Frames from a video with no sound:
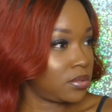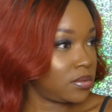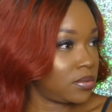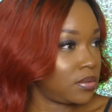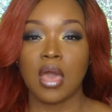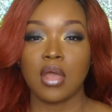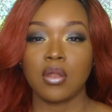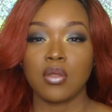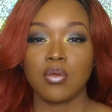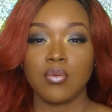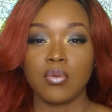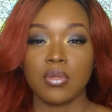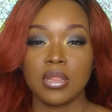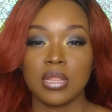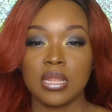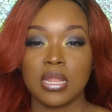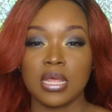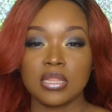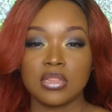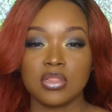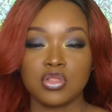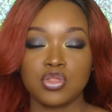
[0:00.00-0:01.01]
I don't really
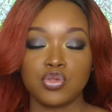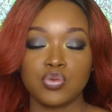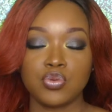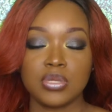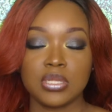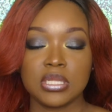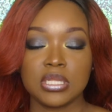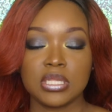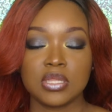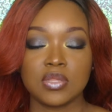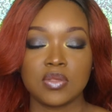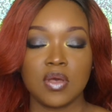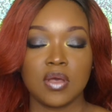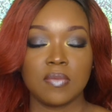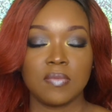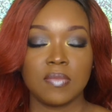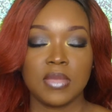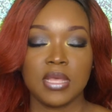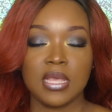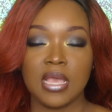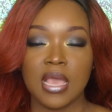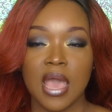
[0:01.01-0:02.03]
like doing this
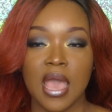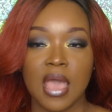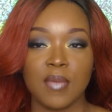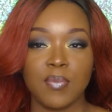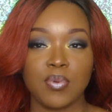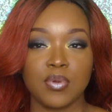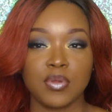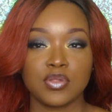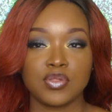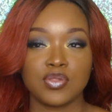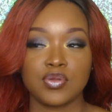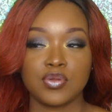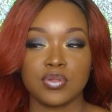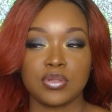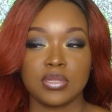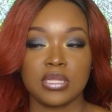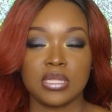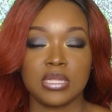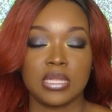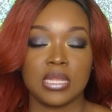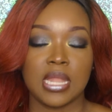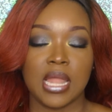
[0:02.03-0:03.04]
on me. I
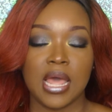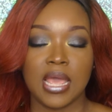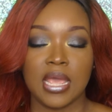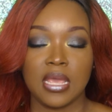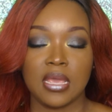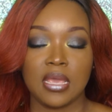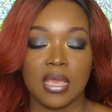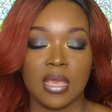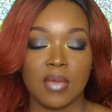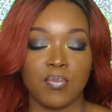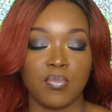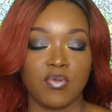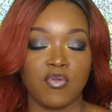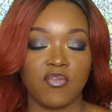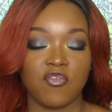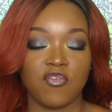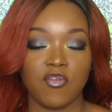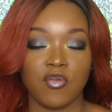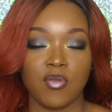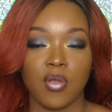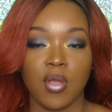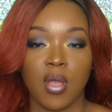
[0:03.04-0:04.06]
personally like and
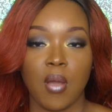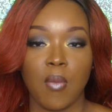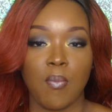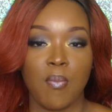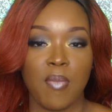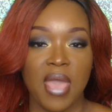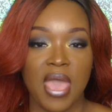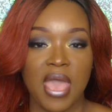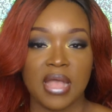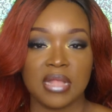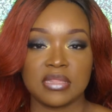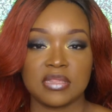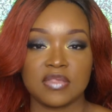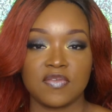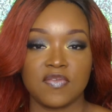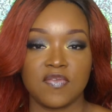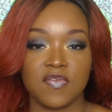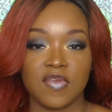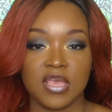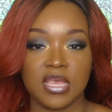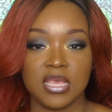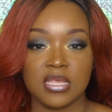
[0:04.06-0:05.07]
prefer a matte
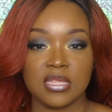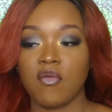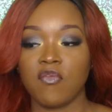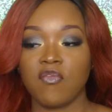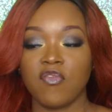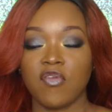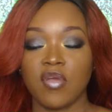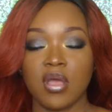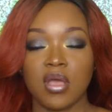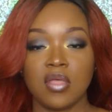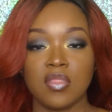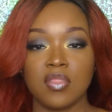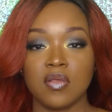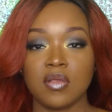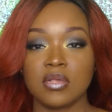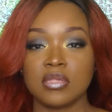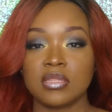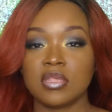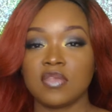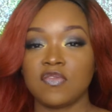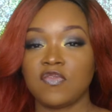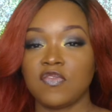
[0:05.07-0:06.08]
face. For
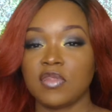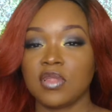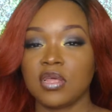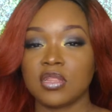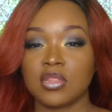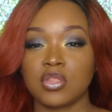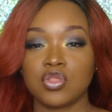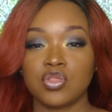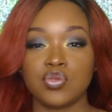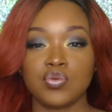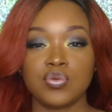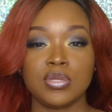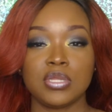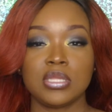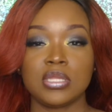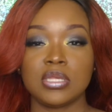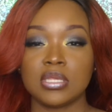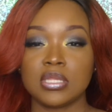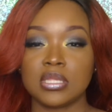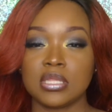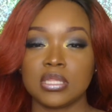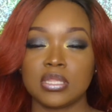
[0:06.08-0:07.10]
others, if you like doing
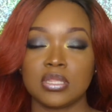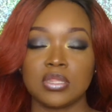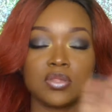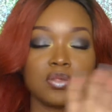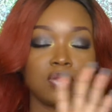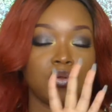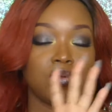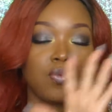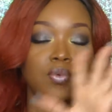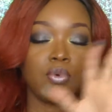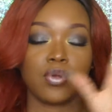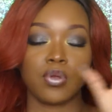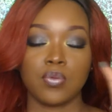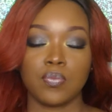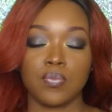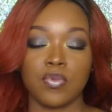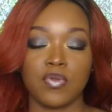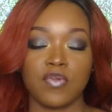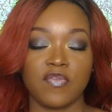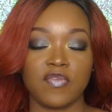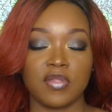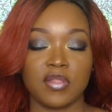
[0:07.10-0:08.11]
this, this is gonna work
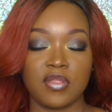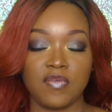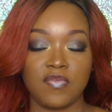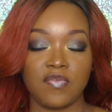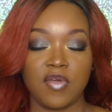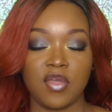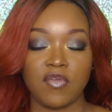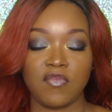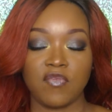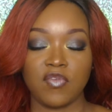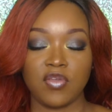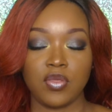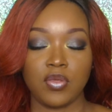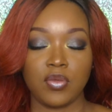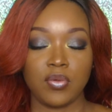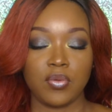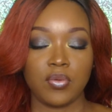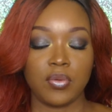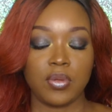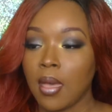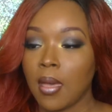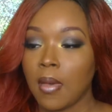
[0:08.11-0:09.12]
perfectly fine for
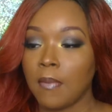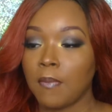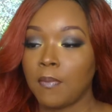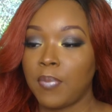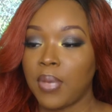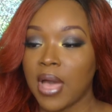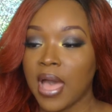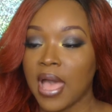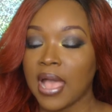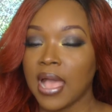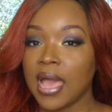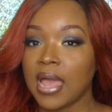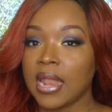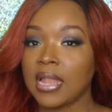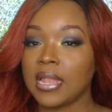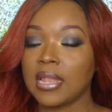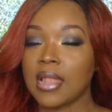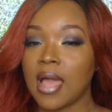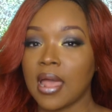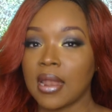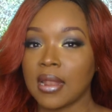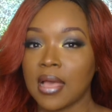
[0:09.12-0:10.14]
you. But I got a
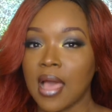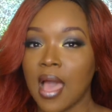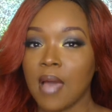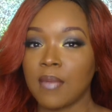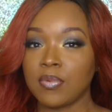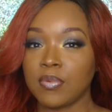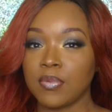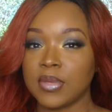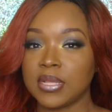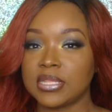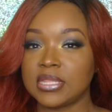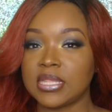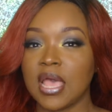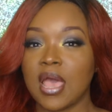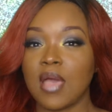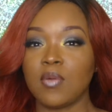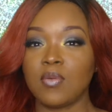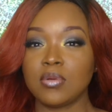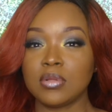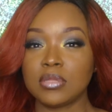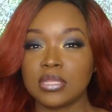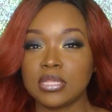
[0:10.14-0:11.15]
lot of compliments. I
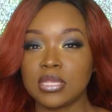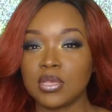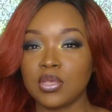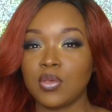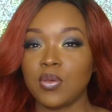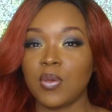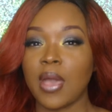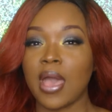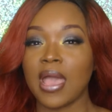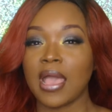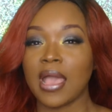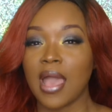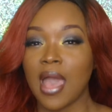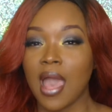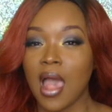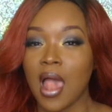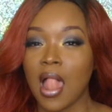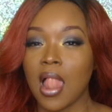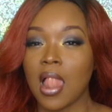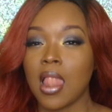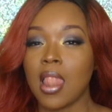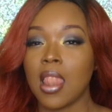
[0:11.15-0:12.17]
will tell you, I
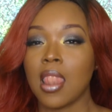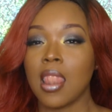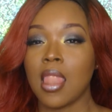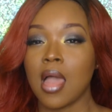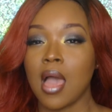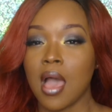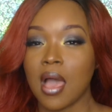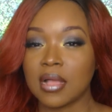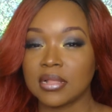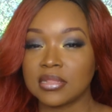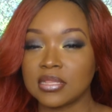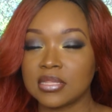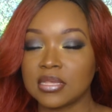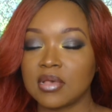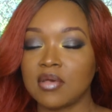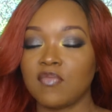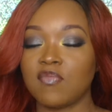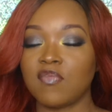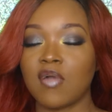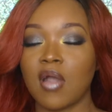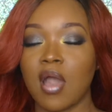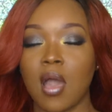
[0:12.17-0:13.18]
got a lot
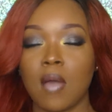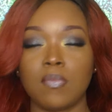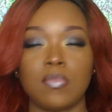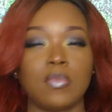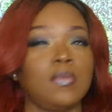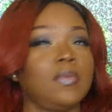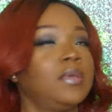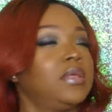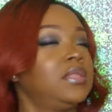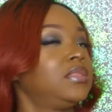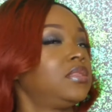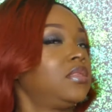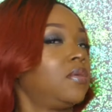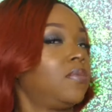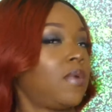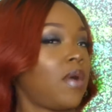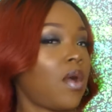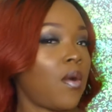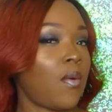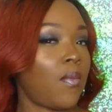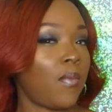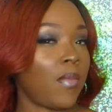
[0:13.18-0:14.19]
of compliments
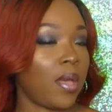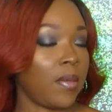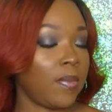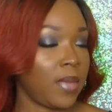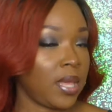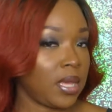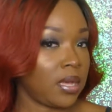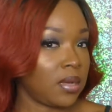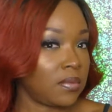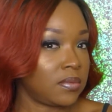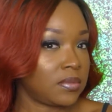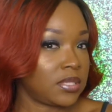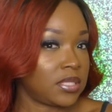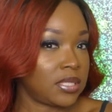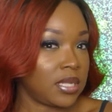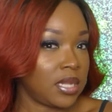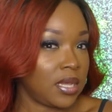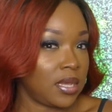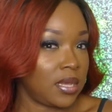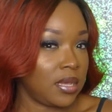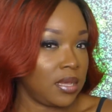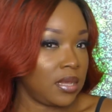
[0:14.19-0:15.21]
about my makeup
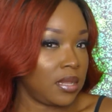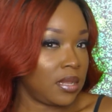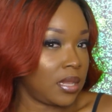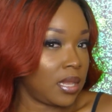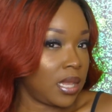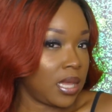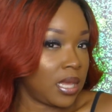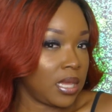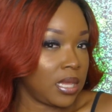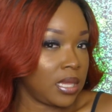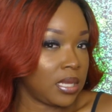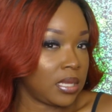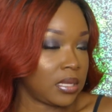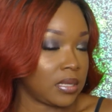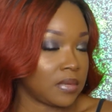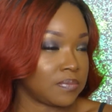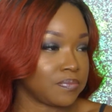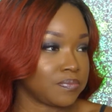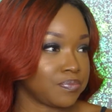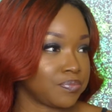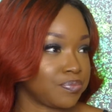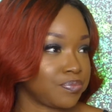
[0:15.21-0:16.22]
today. Like,
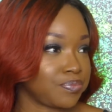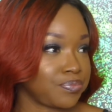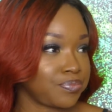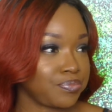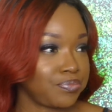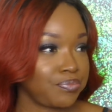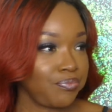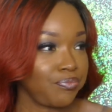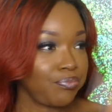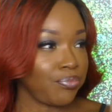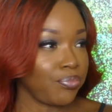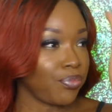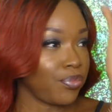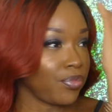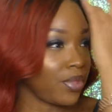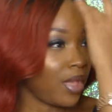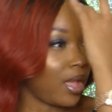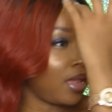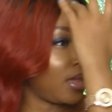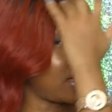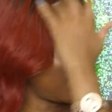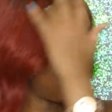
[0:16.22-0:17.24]

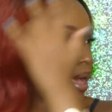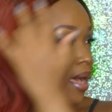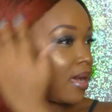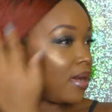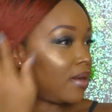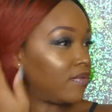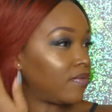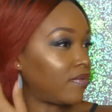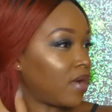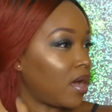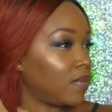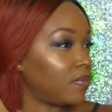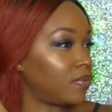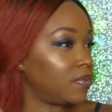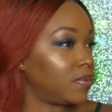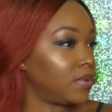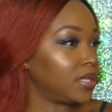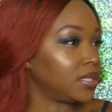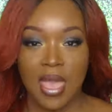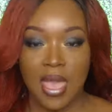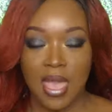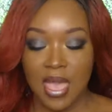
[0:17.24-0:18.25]
a lot of
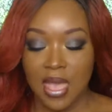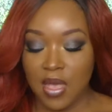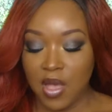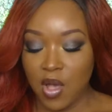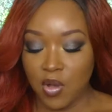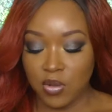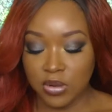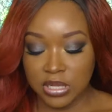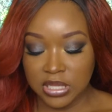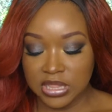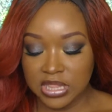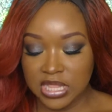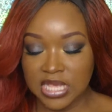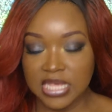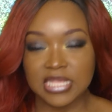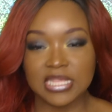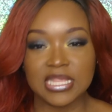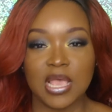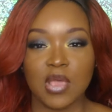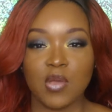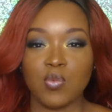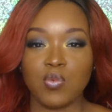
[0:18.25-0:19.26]
compliments. Only thing
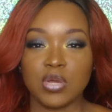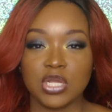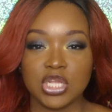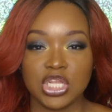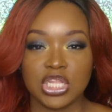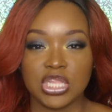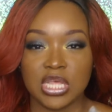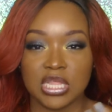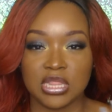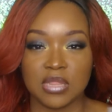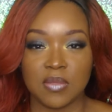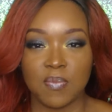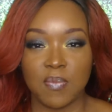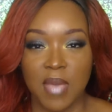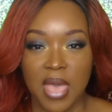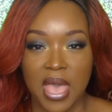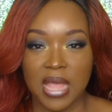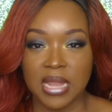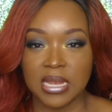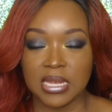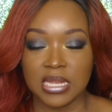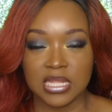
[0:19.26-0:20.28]
is I wish that the
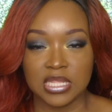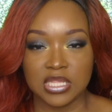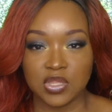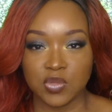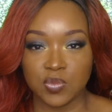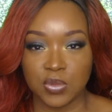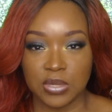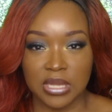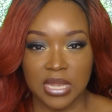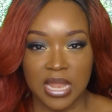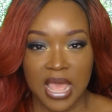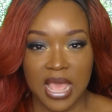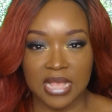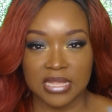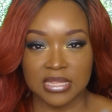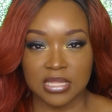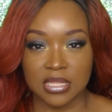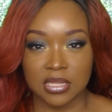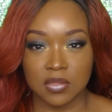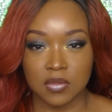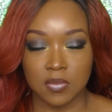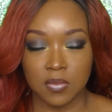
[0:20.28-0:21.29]
matteness would
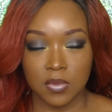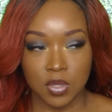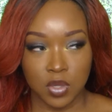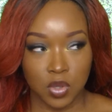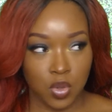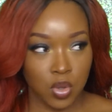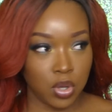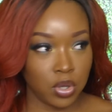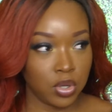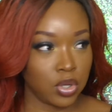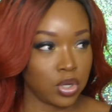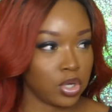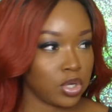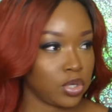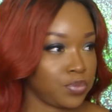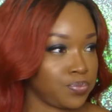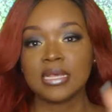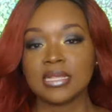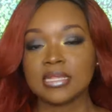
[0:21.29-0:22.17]
last a little bit longer.